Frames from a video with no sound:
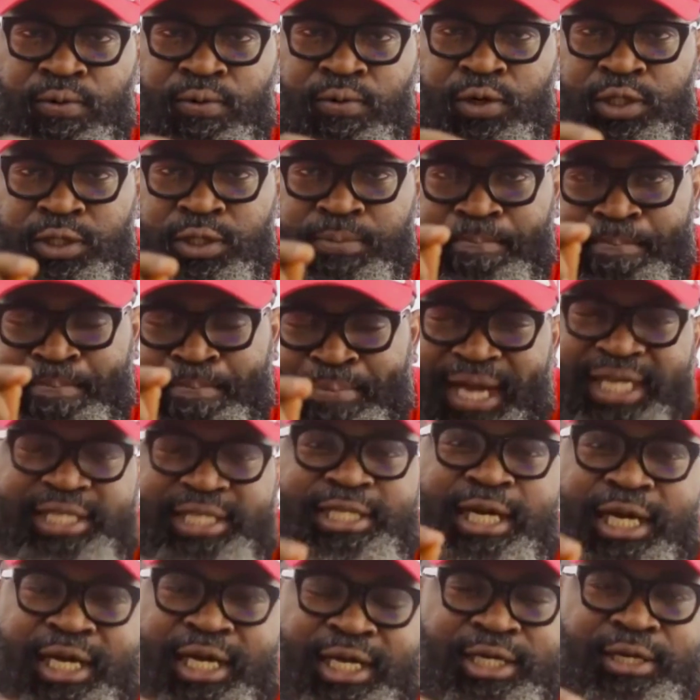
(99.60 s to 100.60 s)
was
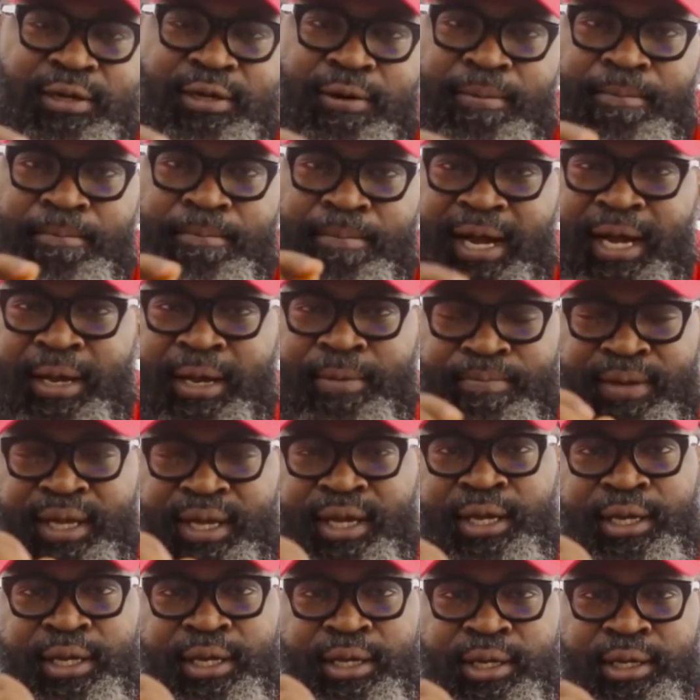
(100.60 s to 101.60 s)
bettered by
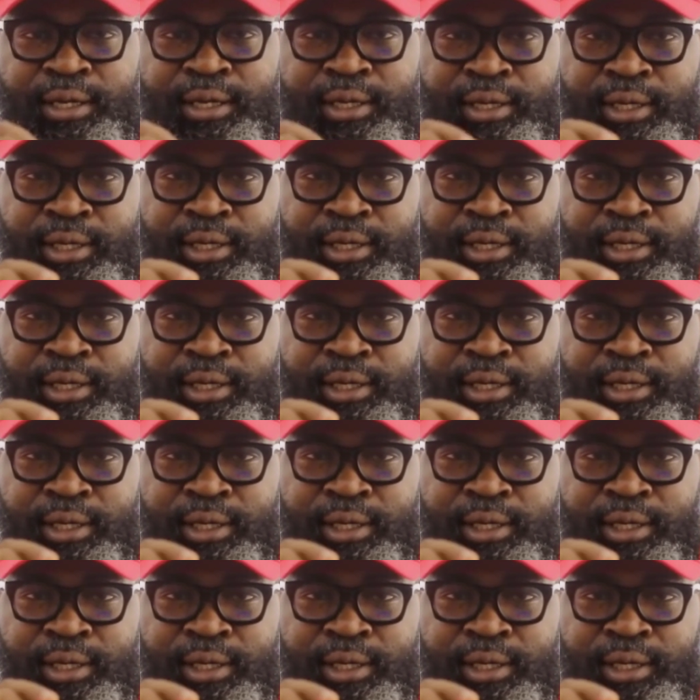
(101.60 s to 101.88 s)
me